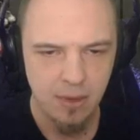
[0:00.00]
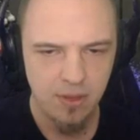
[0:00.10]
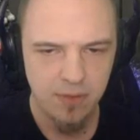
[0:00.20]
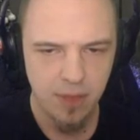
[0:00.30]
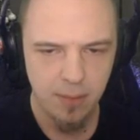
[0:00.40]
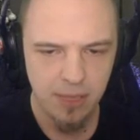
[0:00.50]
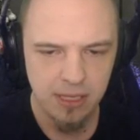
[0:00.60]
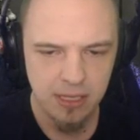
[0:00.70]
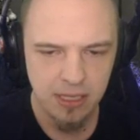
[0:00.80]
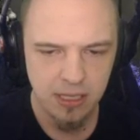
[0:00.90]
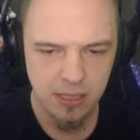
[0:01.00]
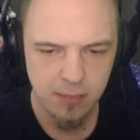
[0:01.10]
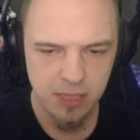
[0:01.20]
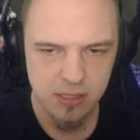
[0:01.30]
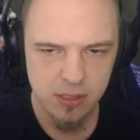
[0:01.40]
Now I've got my key,
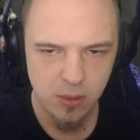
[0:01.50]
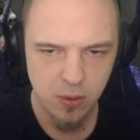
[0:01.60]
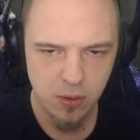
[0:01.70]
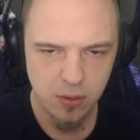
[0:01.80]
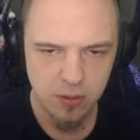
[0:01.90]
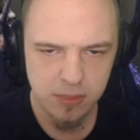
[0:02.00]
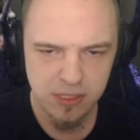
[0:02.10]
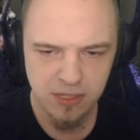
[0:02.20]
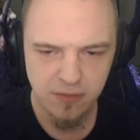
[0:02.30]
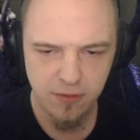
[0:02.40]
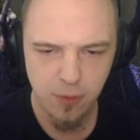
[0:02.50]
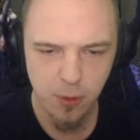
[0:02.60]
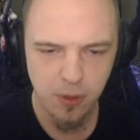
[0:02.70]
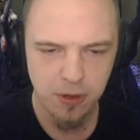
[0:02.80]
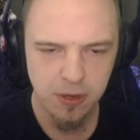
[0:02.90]
my sword,
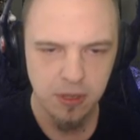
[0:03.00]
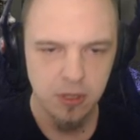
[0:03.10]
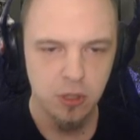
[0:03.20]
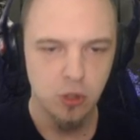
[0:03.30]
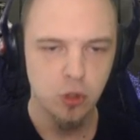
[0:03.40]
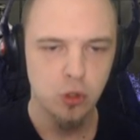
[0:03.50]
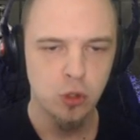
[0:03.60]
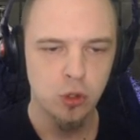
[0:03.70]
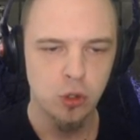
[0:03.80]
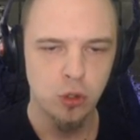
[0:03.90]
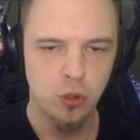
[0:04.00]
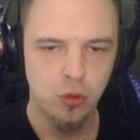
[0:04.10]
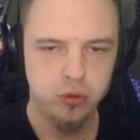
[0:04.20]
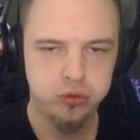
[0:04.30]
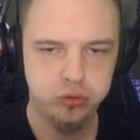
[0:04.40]

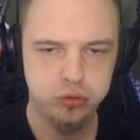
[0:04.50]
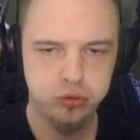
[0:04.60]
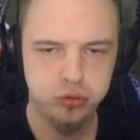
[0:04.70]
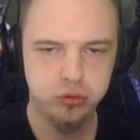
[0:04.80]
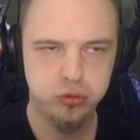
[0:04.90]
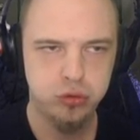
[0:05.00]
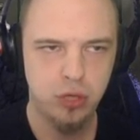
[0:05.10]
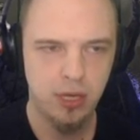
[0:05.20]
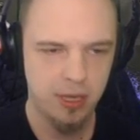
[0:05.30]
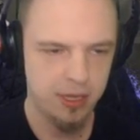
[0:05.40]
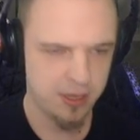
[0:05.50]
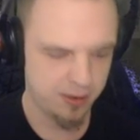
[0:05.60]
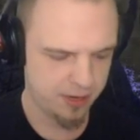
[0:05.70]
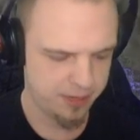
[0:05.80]
C4.